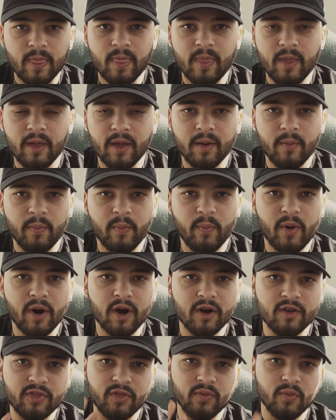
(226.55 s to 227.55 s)
The
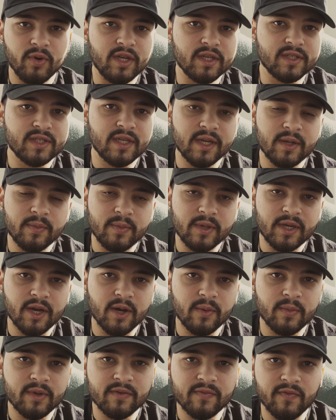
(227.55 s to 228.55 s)
part 3 is going to be
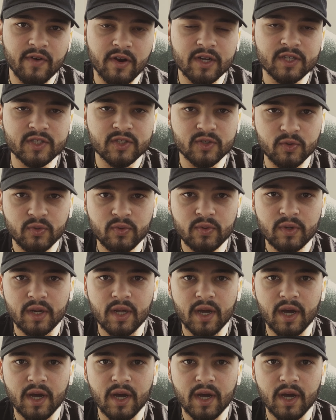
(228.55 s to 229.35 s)
coming very soon,